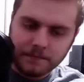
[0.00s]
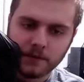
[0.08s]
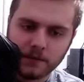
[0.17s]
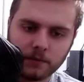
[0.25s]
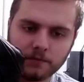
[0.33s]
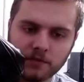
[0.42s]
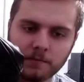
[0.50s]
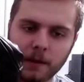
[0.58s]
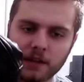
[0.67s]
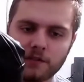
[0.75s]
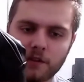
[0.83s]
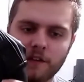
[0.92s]
know
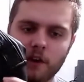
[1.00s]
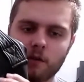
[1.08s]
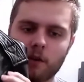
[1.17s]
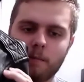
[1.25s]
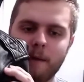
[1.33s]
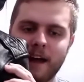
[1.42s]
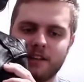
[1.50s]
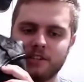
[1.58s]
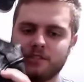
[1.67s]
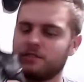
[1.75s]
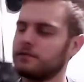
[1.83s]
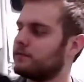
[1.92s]
spots for Velcro
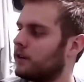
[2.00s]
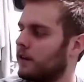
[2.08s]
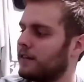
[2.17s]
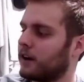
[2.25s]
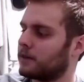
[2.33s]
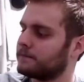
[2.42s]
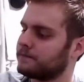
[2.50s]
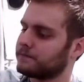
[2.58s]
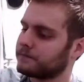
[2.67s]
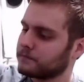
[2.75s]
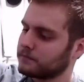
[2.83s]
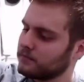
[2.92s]
patches on there.
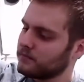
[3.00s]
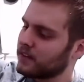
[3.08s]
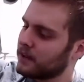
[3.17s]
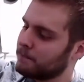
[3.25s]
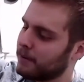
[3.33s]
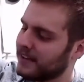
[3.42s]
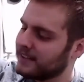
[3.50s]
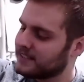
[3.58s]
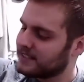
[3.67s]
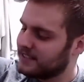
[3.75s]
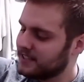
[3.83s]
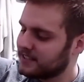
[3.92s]
But it's
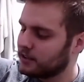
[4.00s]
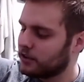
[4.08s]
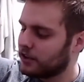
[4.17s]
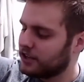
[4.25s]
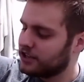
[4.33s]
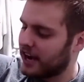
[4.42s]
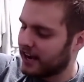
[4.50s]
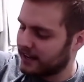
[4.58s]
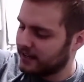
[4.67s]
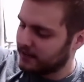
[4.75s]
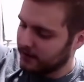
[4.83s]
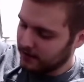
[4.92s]
a decent looking jacket.